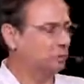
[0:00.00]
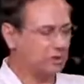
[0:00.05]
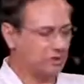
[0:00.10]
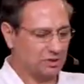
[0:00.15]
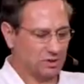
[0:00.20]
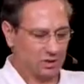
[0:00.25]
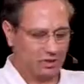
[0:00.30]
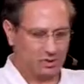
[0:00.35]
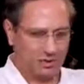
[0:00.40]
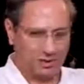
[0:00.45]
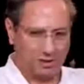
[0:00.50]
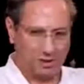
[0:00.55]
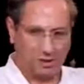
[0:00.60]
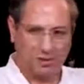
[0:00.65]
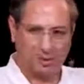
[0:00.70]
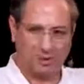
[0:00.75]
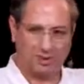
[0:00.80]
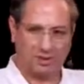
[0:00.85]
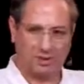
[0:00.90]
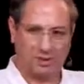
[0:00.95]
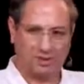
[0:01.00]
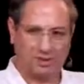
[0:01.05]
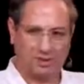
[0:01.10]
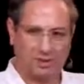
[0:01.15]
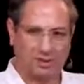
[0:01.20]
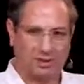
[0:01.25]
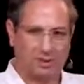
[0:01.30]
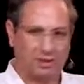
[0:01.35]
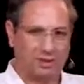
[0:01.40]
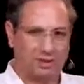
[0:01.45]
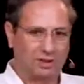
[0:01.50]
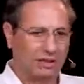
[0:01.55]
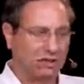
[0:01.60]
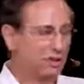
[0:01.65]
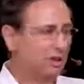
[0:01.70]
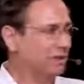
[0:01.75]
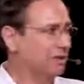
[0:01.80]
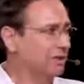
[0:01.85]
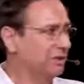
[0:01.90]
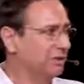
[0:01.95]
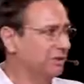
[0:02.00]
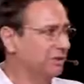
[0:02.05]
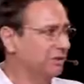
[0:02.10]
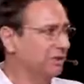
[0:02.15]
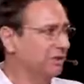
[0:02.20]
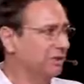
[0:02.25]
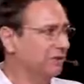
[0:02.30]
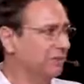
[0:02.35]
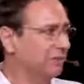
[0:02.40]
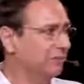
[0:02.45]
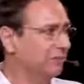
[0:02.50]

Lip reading: We started at 93.